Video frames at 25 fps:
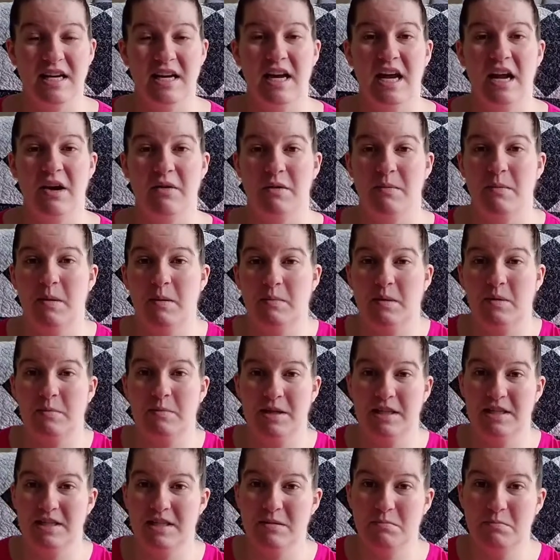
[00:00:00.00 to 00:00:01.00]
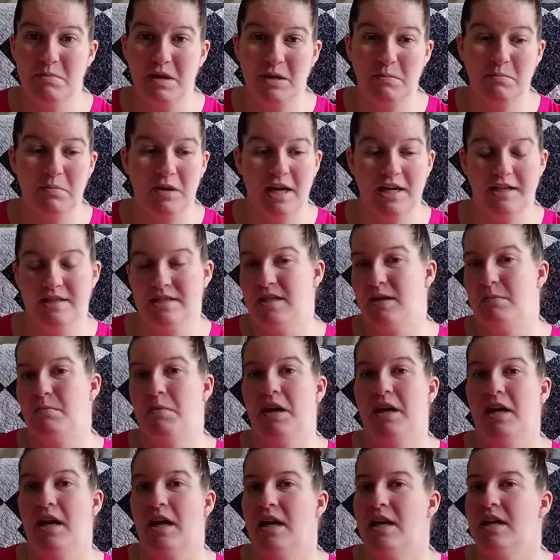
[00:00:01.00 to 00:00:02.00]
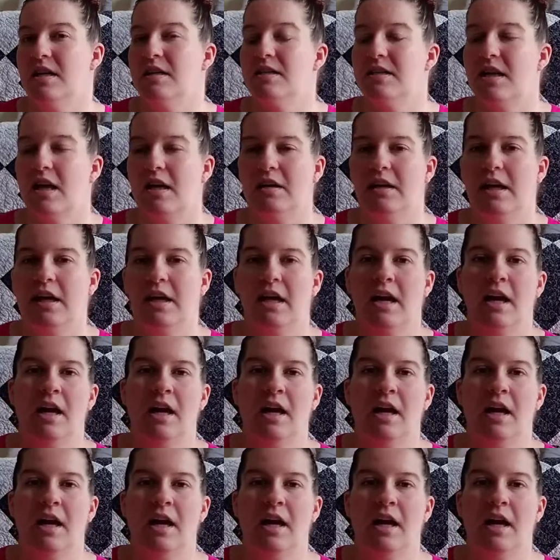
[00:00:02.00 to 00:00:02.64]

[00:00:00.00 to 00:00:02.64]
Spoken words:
I can't remember, but it's a big plastic bucket, and it's got